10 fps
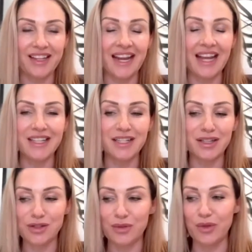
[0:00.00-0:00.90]
end
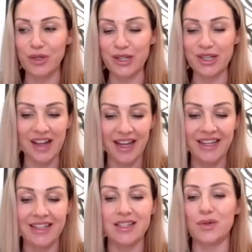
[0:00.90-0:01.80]
consumer or a
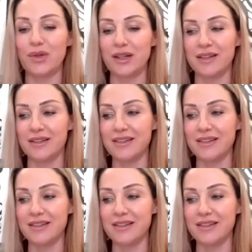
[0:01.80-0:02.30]
client or a